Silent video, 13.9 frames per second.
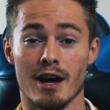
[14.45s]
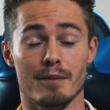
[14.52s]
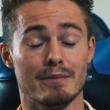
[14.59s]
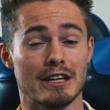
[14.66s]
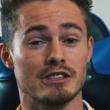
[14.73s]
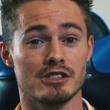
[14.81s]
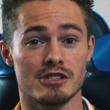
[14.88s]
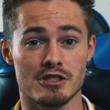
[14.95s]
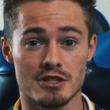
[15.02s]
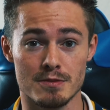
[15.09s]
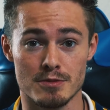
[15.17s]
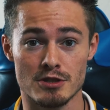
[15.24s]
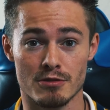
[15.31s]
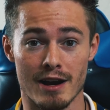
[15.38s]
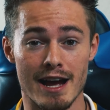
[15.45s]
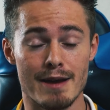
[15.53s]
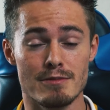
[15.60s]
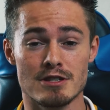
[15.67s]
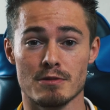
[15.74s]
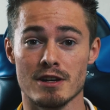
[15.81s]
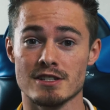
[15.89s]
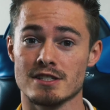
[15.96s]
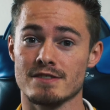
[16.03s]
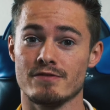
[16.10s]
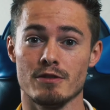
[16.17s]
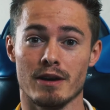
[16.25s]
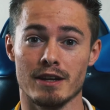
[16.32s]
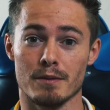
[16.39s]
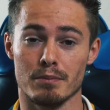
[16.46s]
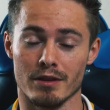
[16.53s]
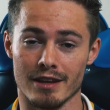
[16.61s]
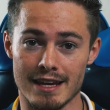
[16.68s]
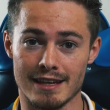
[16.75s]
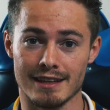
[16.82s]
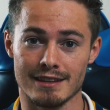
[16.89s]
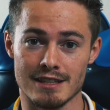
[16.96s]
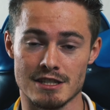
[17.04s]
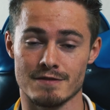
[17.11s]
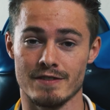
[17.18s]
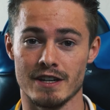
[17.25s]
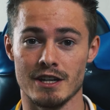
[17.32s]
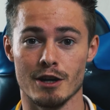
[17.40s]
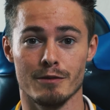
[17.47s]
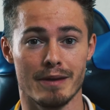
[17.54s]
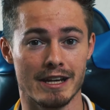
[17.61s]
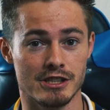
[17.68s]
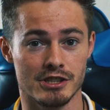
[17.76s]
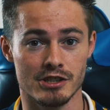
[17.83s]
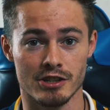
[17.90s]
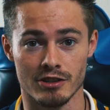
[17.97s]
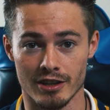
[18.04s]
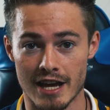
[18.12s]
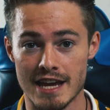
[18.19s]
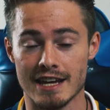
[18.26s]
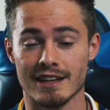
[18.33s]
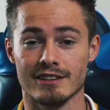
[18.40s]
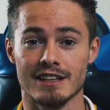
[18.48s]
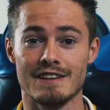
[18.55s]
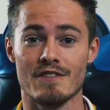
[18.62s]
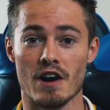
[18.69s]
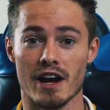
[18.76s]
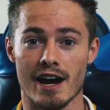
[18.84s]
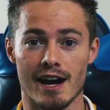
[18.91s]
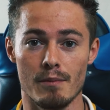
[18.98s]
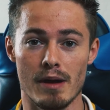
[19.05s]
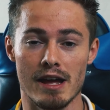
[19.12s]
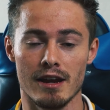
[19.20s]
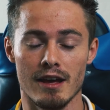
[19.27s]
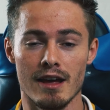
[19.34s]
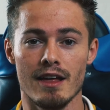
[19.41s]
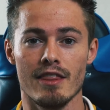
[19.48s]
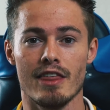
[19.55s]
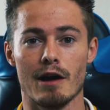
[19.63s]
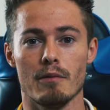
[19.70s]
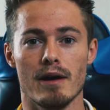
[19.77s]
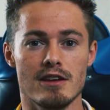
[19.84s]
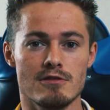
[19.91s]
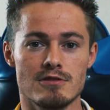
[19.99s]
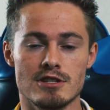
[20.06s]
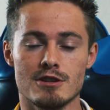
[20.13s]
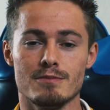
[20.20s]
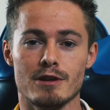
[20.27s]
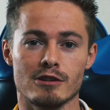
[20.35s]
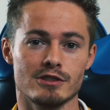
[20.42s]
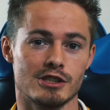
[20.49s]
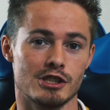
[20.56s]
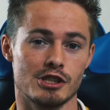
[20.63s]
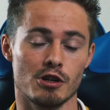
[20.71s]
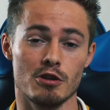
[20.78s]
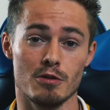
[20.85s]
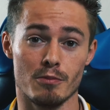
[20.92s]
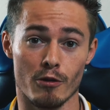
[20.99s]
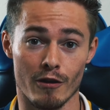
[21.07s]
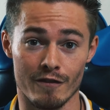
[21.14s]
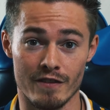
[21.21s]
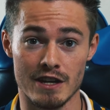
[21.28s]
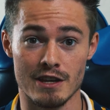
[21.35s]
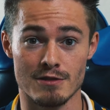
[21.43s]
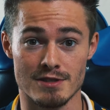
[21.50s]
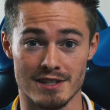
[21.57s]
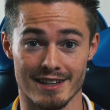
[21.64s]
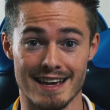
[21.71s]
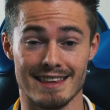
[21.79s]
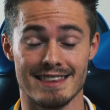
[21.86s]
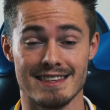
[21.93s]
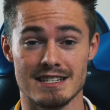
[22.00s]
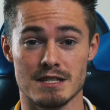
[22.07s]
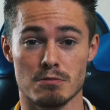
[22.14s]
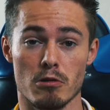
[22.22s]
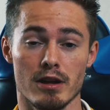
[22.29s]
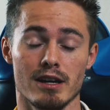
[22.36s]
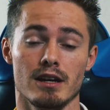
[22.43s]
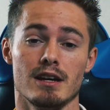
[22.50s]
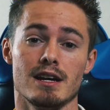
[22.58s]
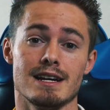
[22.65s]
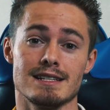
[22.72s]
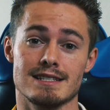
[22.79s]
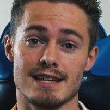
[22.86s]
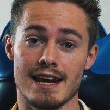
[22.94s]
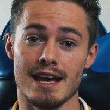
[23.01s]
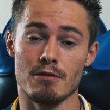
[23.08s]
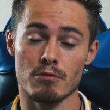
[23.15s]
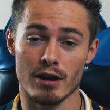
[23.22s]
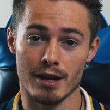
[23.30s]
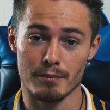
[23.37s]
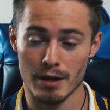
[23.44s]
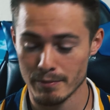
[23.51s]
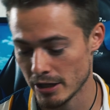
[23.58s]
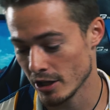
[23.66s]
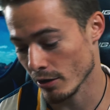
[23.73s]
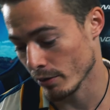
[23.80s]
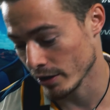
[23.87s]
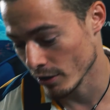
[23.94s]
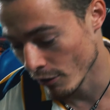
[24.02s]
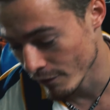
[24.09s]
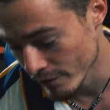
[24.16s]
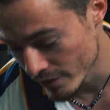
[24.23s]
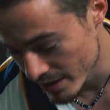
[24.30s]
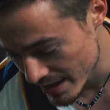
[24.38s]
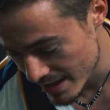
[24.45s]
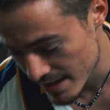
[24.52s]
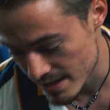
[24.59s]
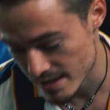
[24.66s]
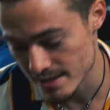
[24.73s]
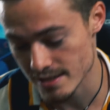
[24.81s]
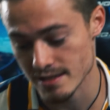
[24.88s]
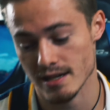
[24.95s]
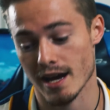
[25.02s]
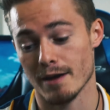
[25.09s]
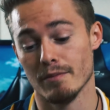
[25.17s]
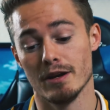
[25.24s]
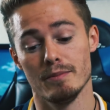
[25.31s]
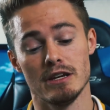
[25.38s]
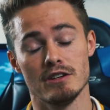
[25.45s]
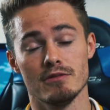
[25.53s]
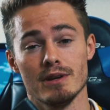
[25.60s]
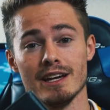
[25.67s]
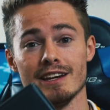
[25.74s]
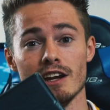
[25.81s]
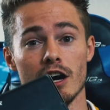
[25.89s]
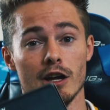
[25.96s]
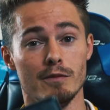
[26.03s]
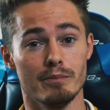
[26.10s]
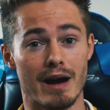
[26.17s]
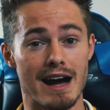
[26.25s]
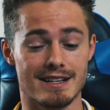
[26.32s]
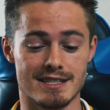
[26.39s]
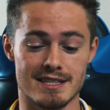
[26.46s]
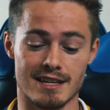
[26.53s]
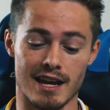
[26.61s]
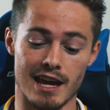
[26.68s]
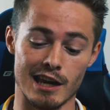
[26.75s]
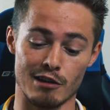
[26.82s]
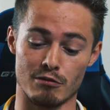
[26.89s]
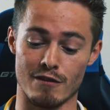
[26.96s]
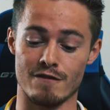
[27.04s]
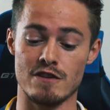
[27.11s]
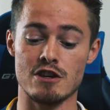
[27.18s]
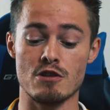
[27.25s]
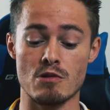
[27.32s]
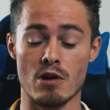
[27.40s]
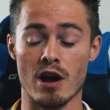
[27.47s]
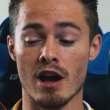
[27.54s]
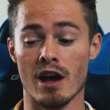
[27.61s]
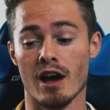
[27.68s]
make sure to subscribe, as well as if you end up liking this video, make sure to like and leave a comment. That way YouTube knows to show you more videos like this one. Today what I'm going to be going over is I'm going to be doing an unboxing and a review